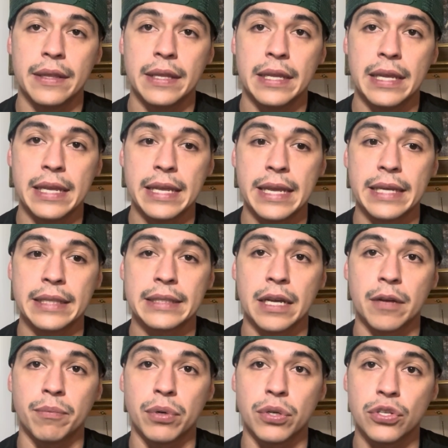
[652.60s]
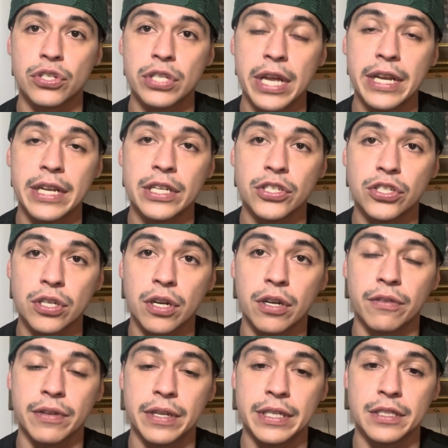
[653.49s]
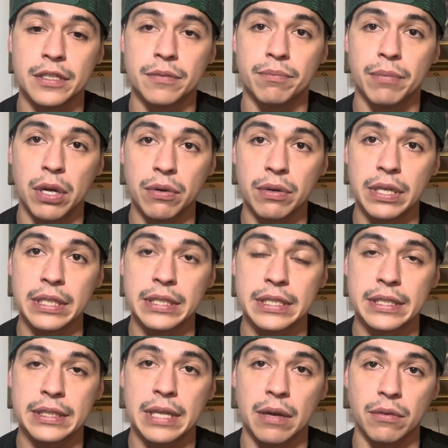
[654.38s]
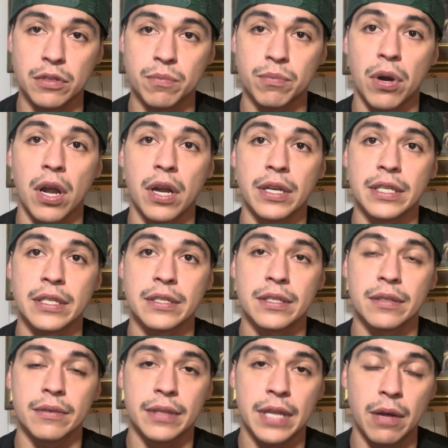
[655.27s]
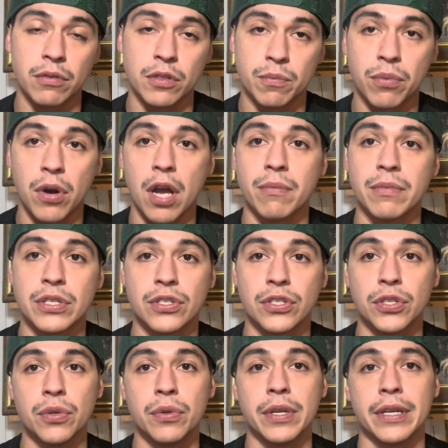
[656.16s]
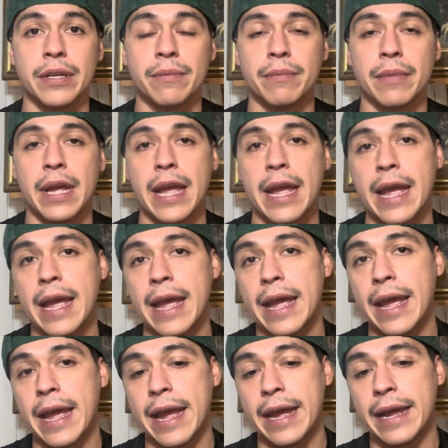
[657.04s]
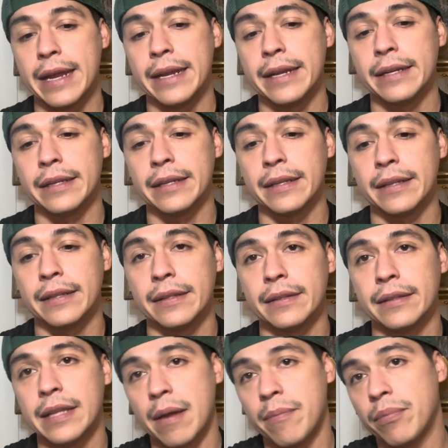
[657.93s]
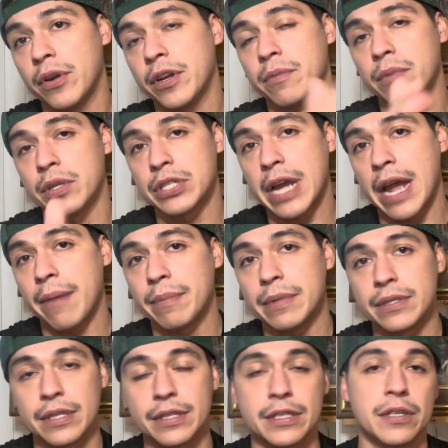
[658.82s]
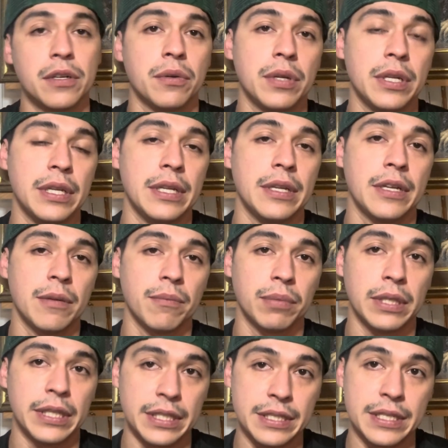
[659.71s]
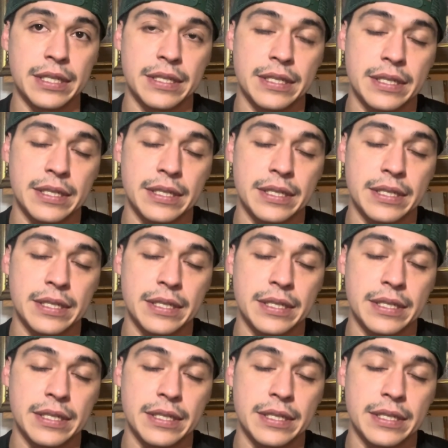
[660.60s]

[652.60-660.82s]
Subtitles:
he gets a percentage of his bonus that was promised to him, and that pretty much happens until he completes